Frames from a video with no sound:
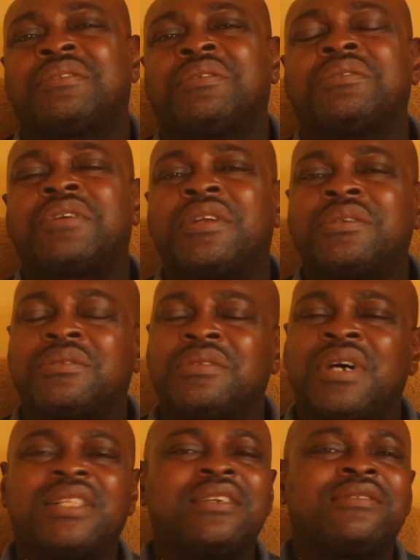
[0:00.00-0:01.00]
contrary to
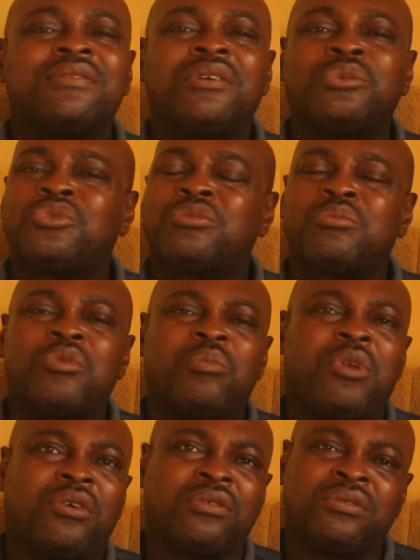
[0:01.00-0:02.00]
that is not Otukpo
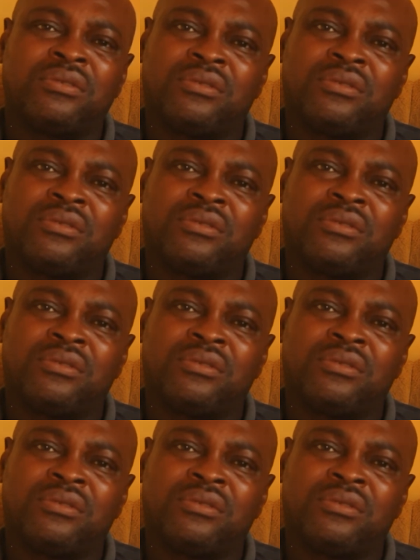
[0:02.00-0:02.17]
blood.